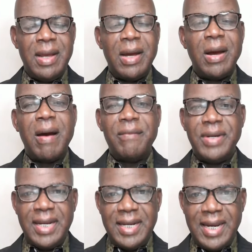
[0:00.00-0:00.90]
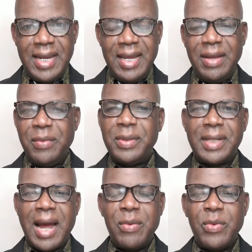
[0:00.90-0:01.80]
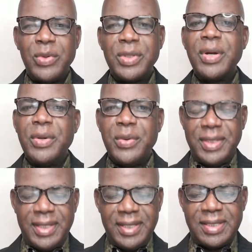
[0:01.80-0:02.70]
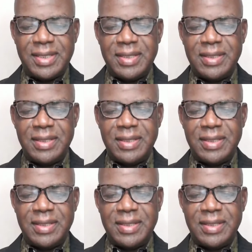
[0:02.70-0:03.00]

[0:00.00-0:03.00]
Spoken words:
of the day without notice.